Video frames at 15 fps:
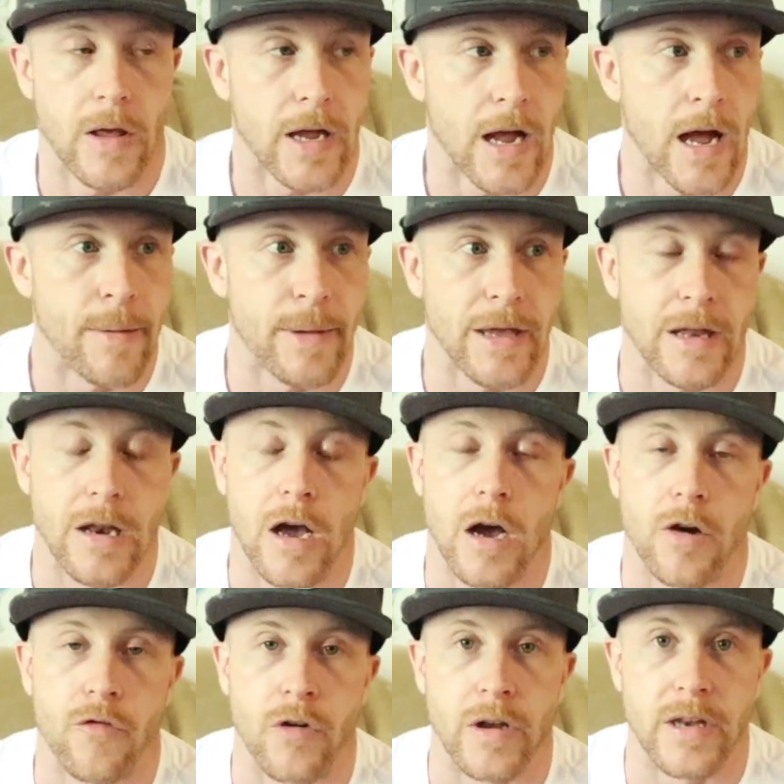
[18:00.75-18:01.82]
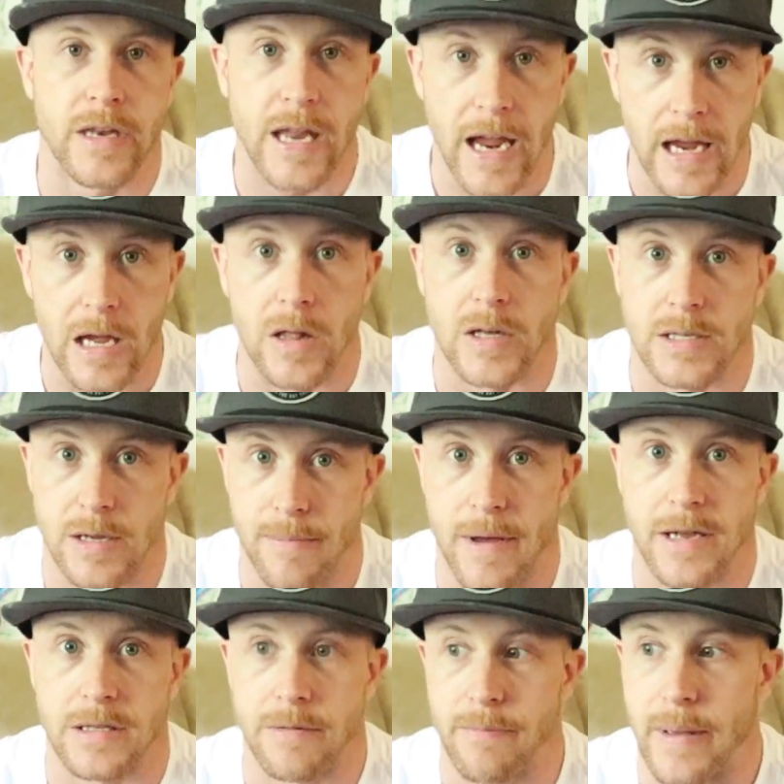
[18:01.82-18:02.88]
like, I mean ridiculous
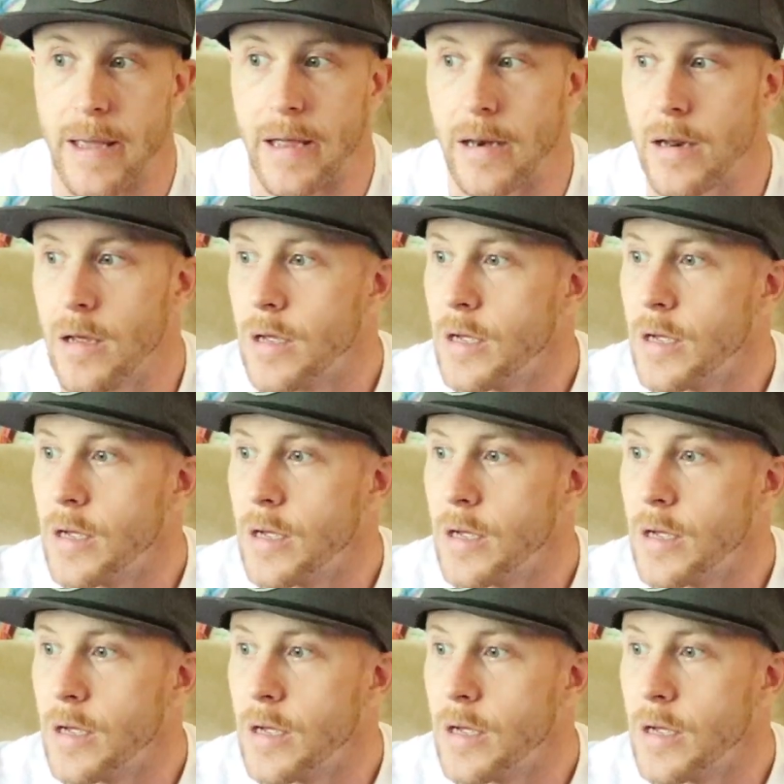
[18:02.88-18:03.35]
amounts of pain.